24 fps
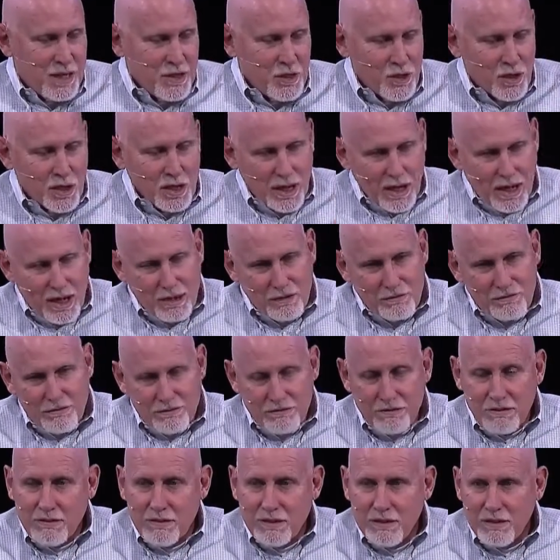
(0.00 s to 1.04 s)
your
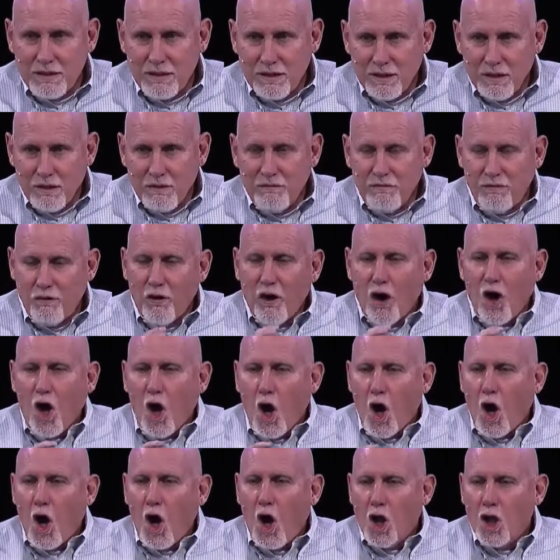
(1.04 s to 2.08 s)
love for
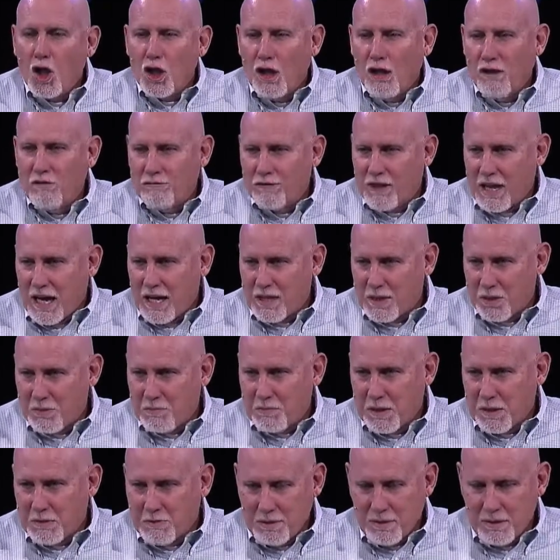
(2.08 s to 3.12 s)
all of God's
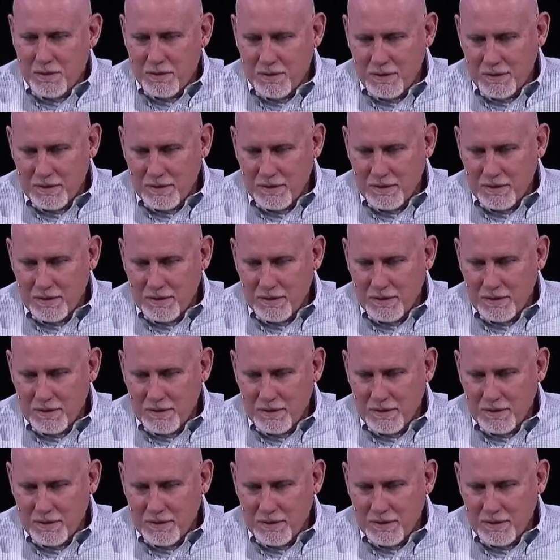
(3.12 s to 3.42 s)
people.